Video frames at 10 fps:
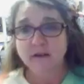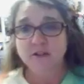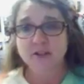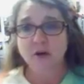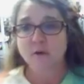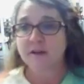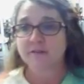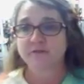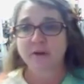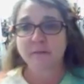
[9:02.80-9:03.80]
So
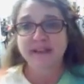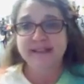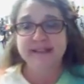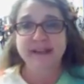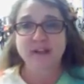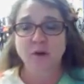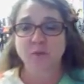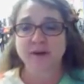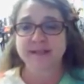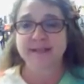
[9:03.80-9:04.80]
from listening to a
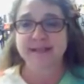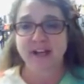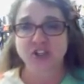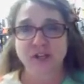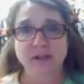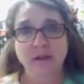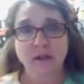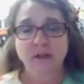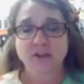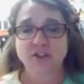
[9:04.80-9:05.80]
presentation,
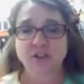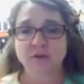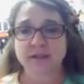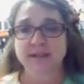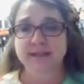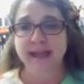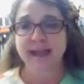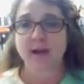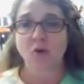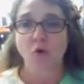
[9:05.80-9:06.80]
students can
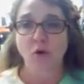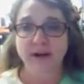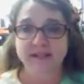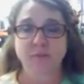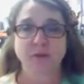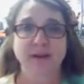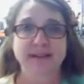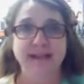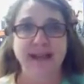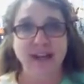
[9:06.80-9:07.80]
say, according to the
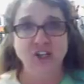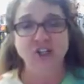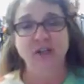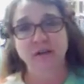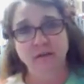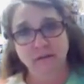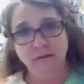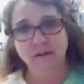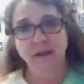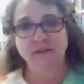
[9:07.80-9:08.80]
presentation,
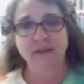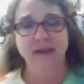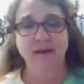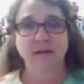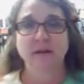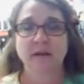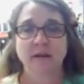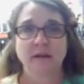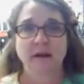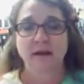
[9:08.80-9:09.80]
and then
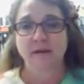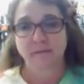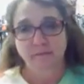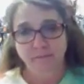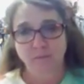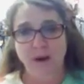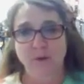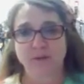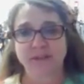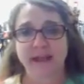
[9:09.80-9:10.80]
write
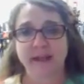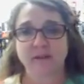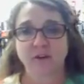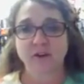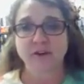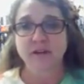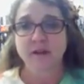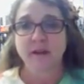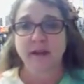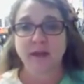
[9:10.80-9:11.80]
what they learned.
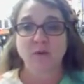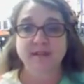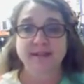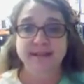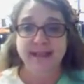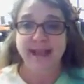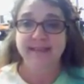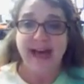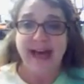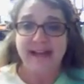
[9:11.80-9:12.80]
It was said
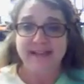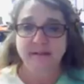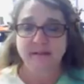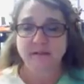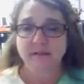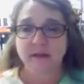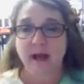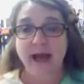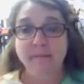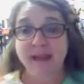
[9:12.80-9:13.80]
that,
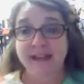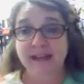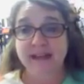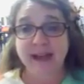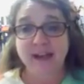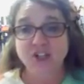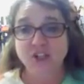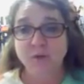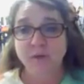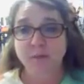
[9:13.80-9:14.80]
I made a
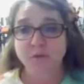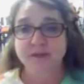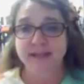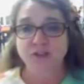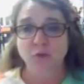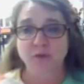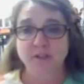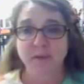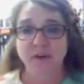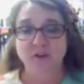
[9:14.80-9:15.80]
connection when the presenter or
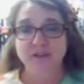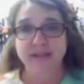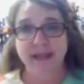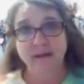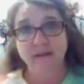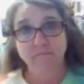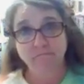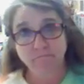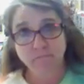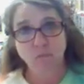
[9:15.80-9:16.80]
speaker said
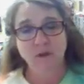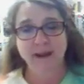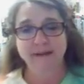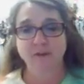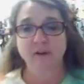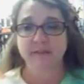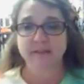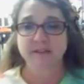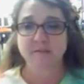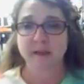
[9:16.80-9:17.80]
whatever, and
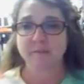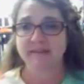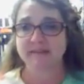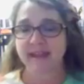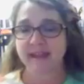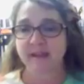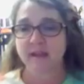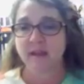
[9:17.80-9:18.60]
this made me think.